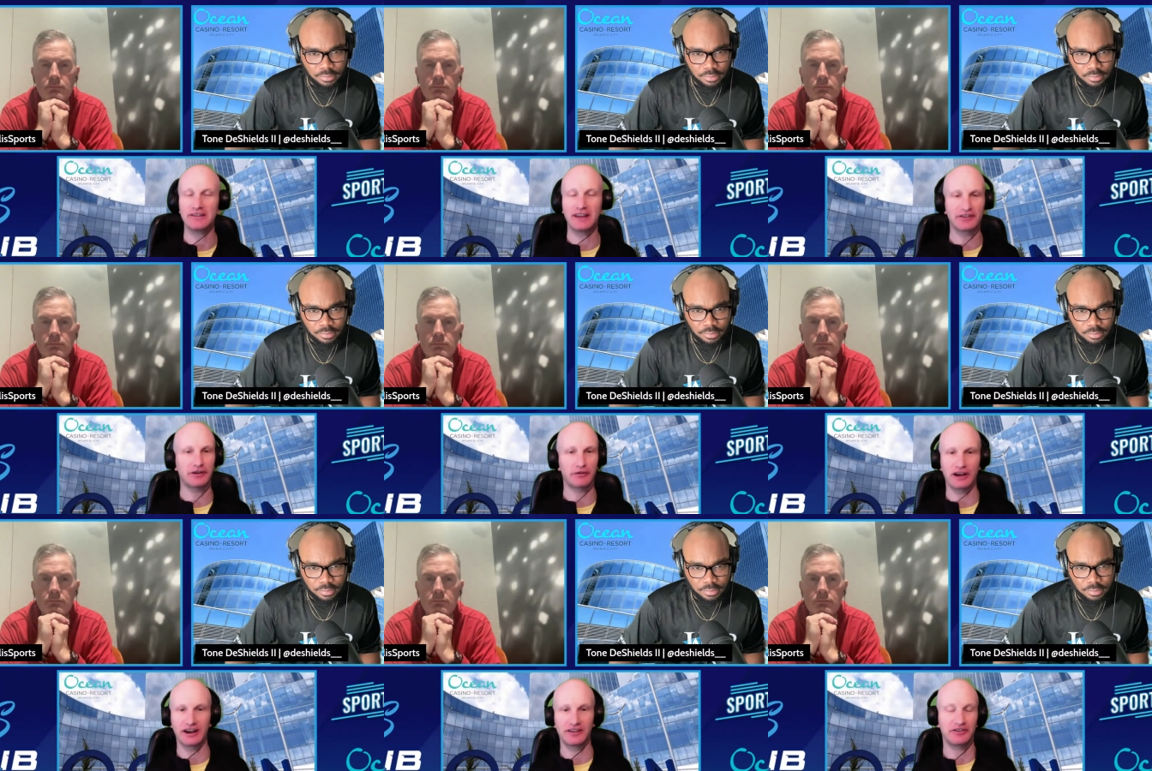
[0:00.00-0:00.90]
Speaker 1: Nick
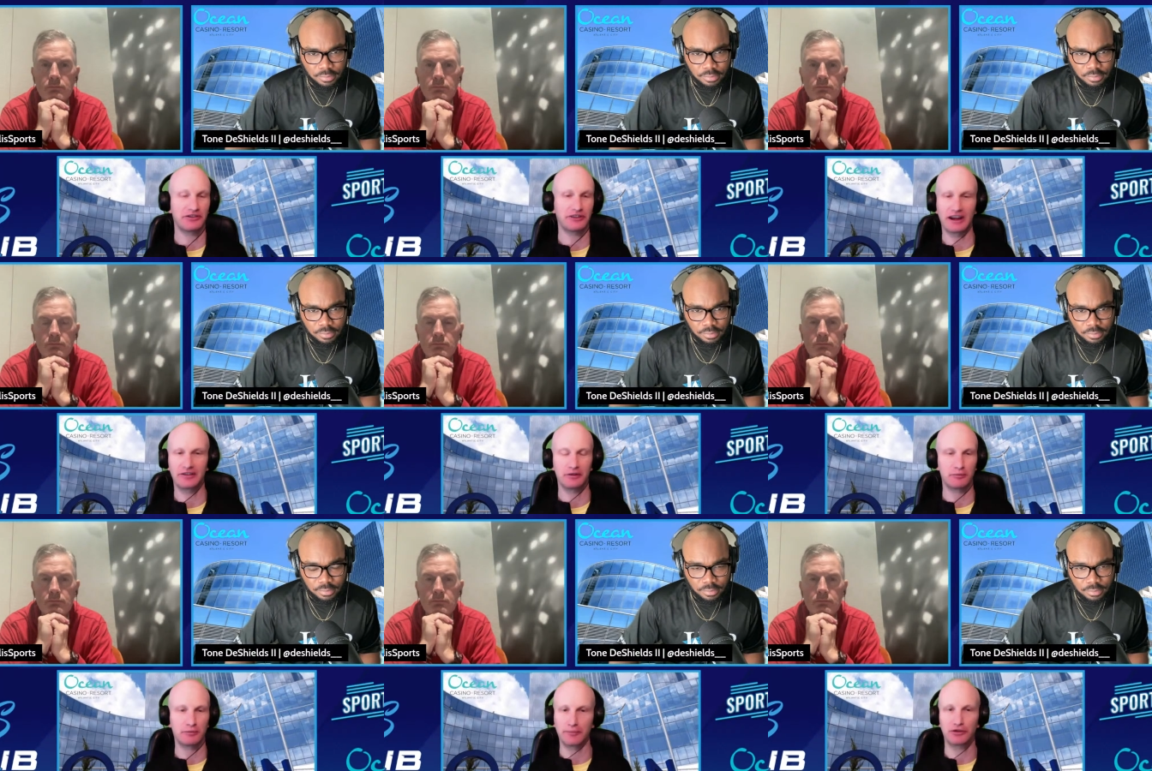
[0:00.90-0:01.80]
Sirianni decided to
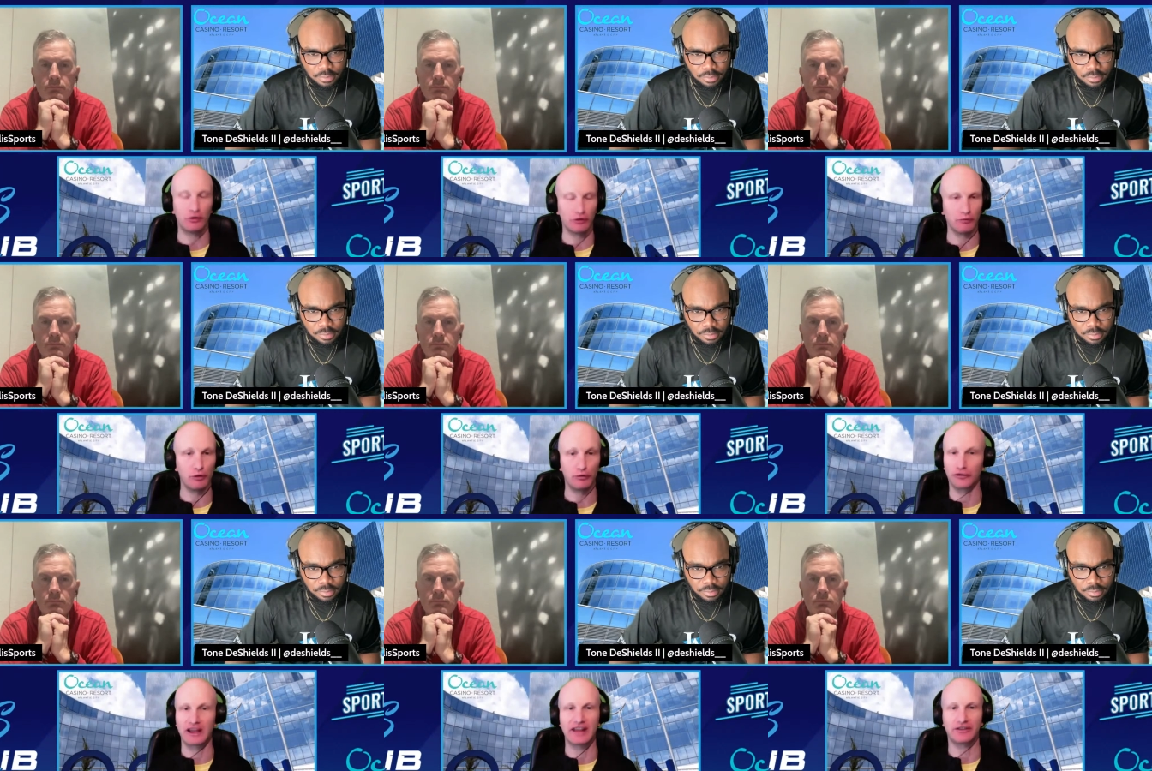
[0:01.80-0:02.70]
rub salt in the wounds of
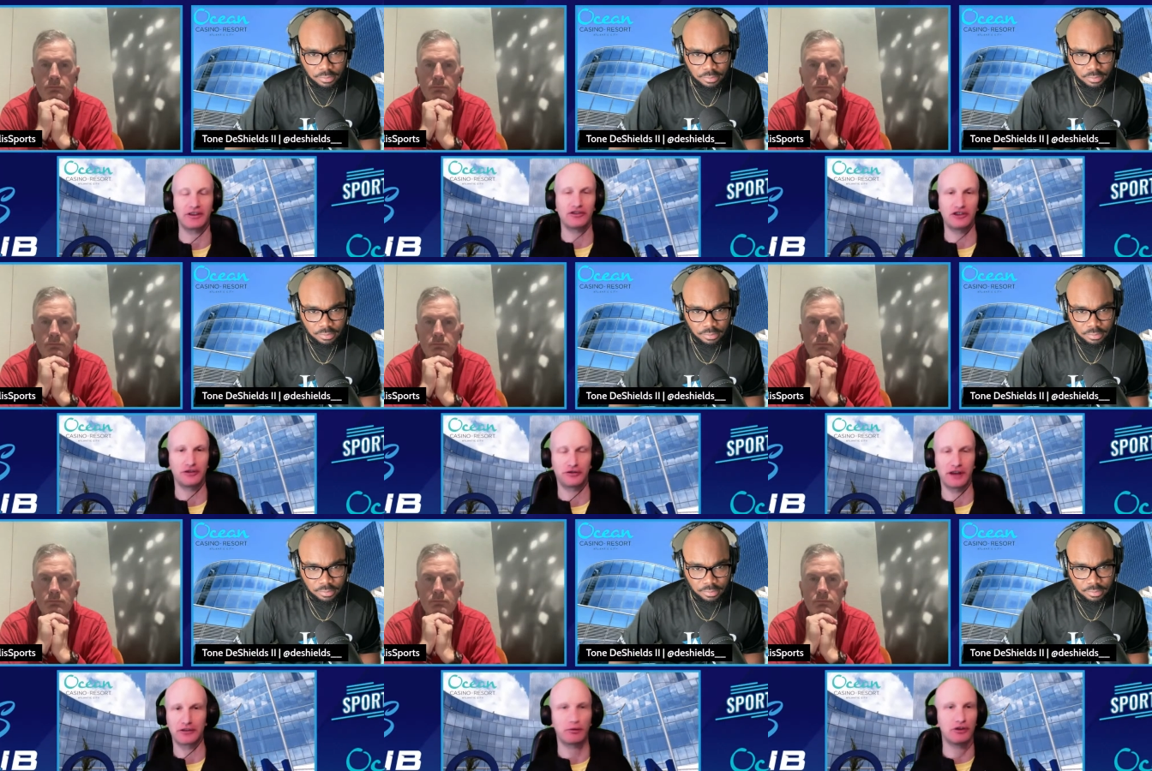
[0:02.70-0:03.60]
Kansas City Chiefs
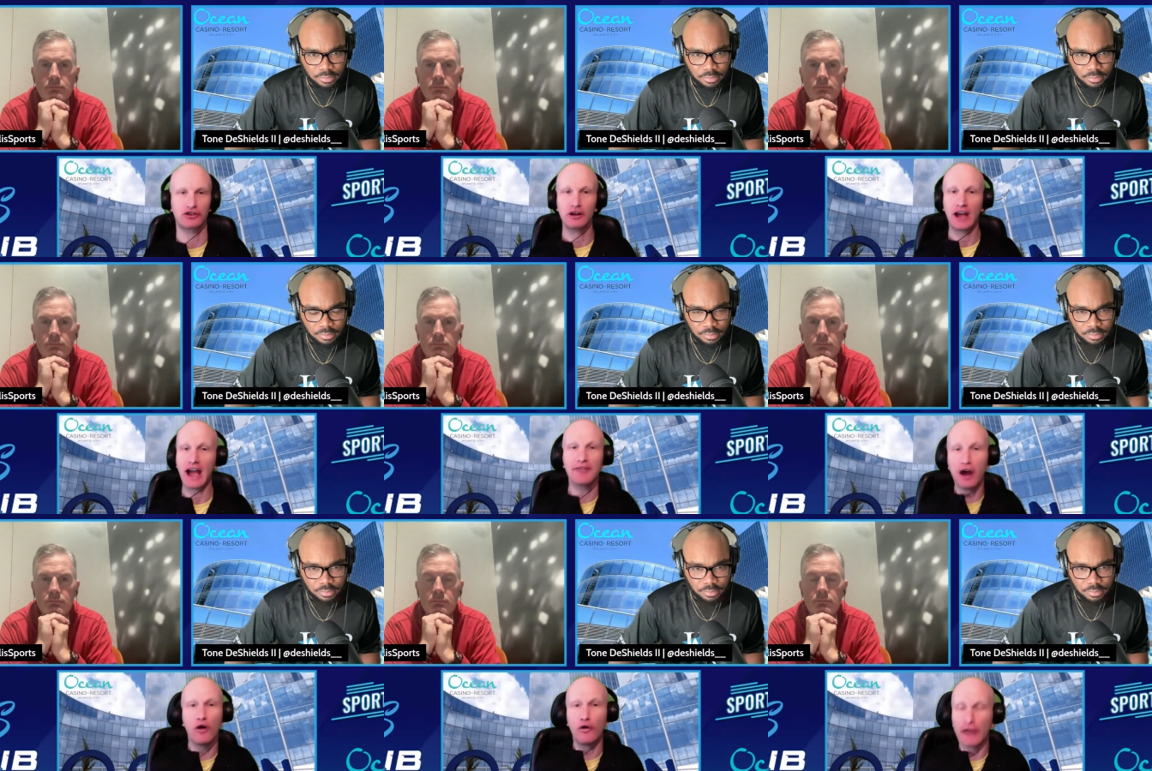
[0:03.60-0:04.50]
fans, which had
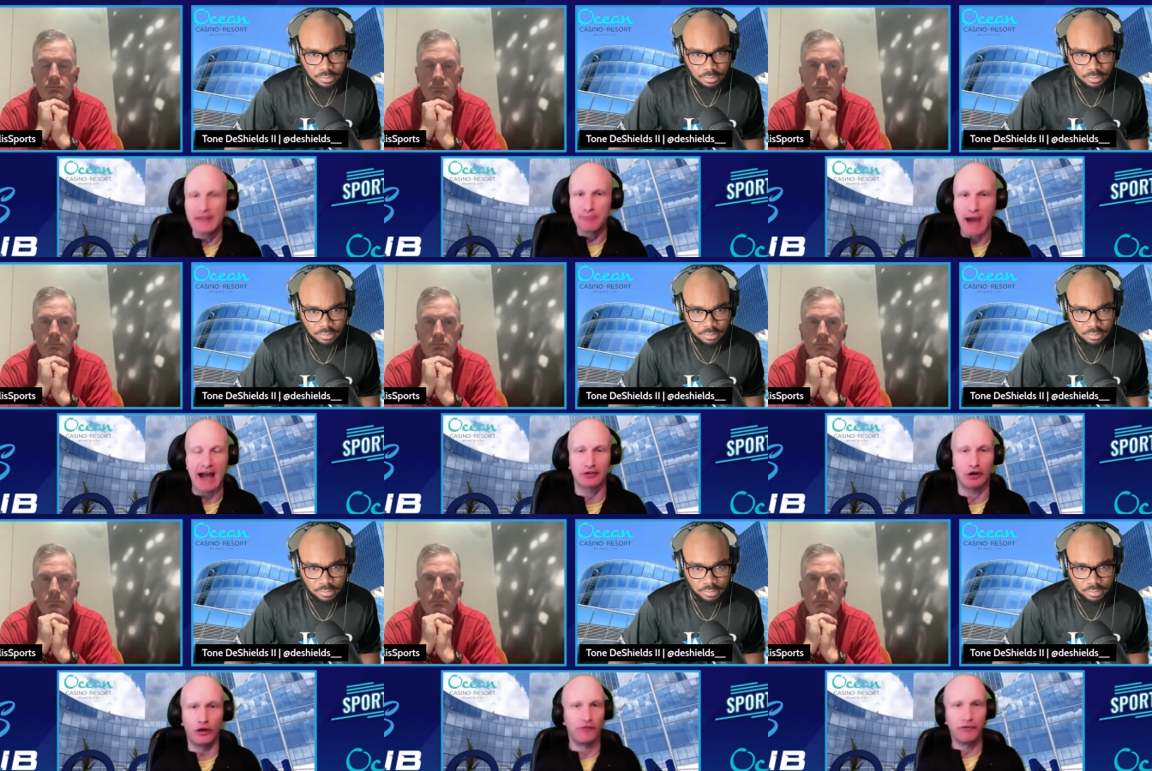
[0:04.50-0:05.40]
no impact
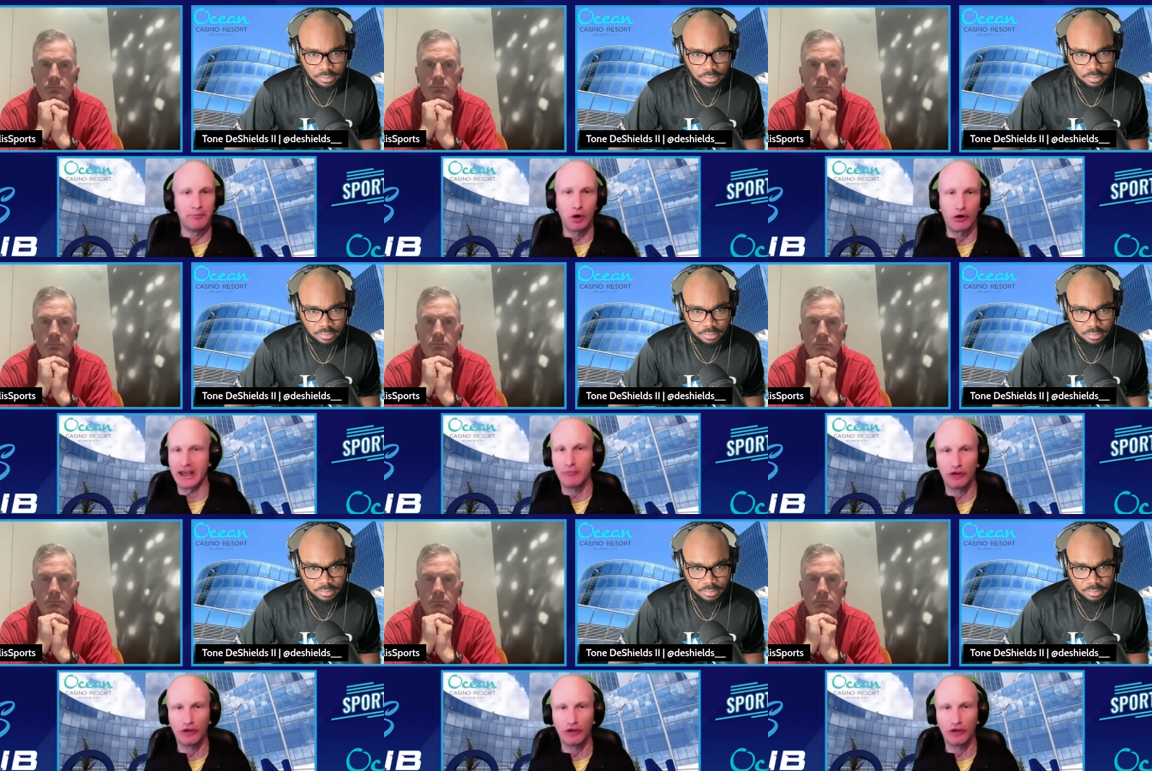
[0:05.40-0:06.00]
on the football game